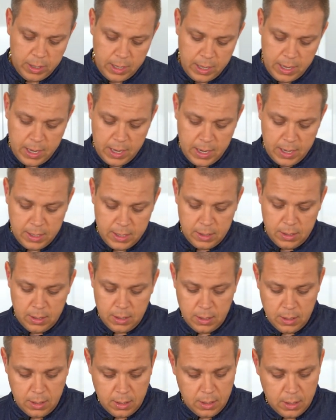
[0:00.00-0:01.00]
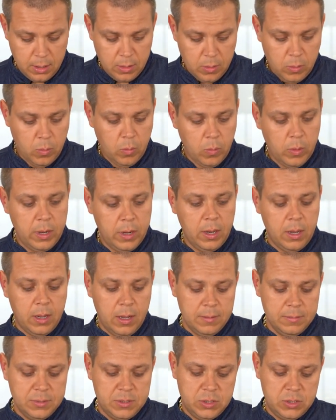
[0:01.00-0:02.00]
And when it
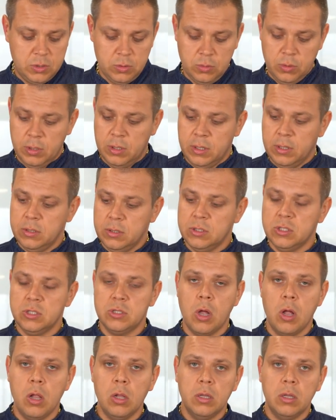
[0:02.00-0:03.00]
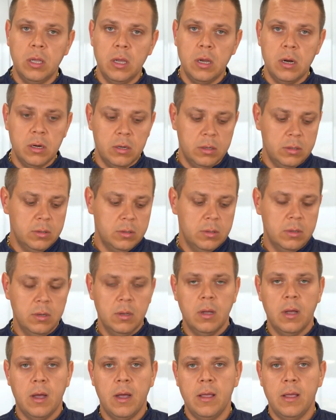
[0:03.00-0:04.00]
comes to the stalk here,
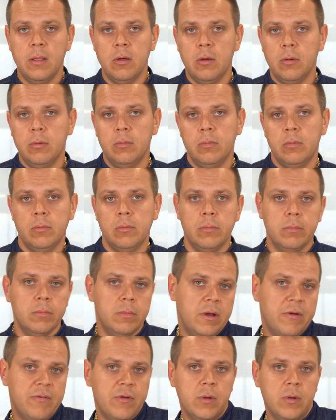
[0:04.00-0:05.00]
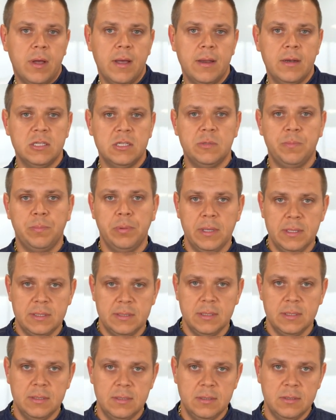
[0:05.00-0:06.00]
I know everyone kind of splits
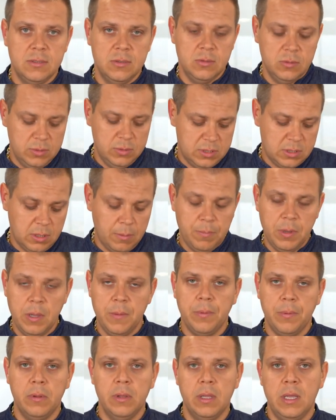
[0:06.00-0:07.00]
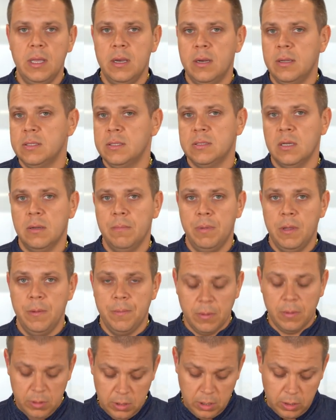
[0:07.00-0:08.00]
into two. Some people eat it, some
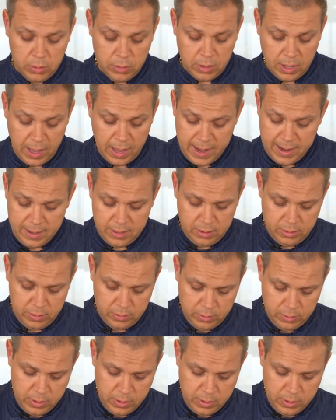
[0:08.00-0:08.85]
people don't. I do.